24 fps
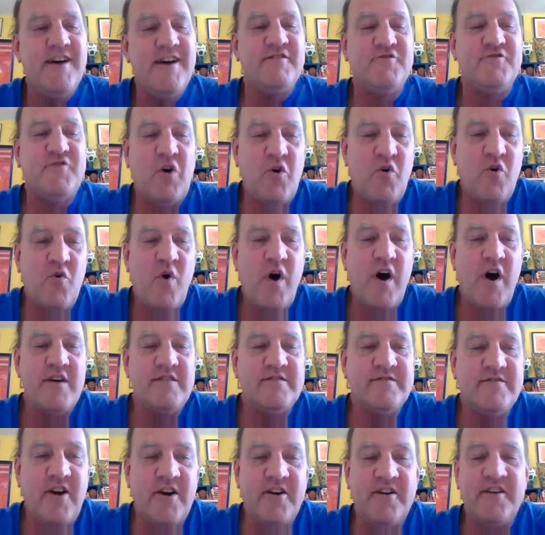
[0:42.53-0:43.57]
So I
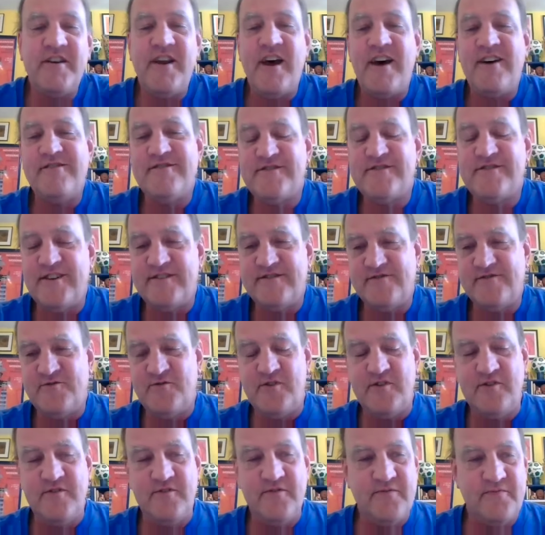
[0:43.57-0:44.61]
started out just
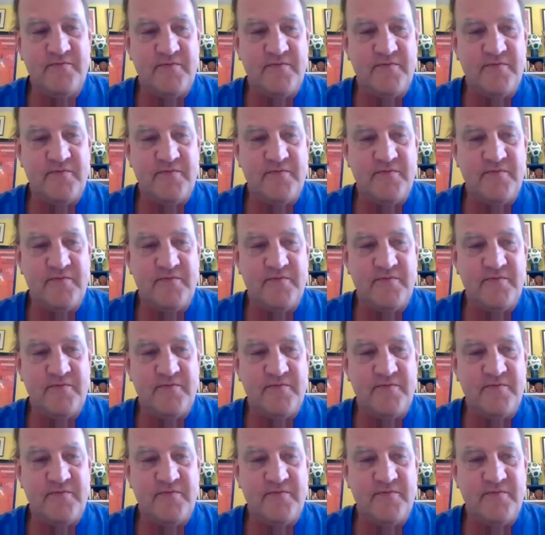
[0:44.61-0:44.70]
sort of